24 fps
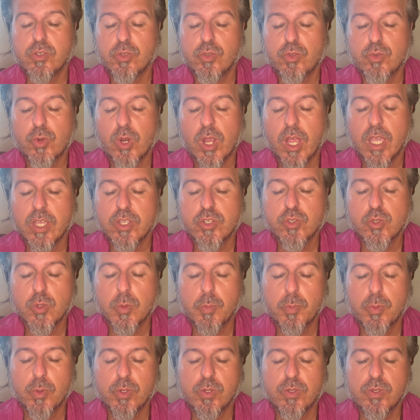you try to
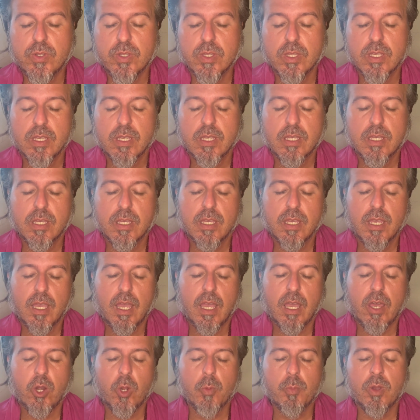put
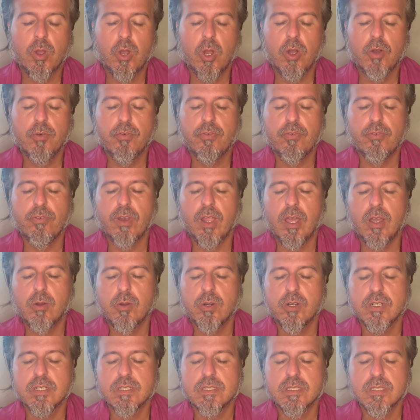aroma of
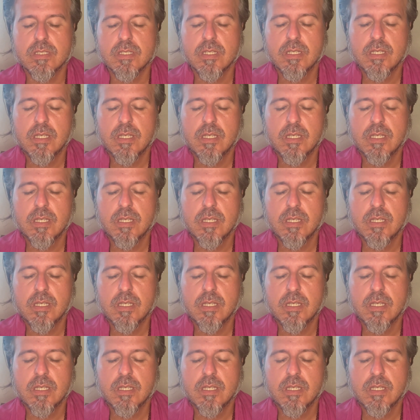flowers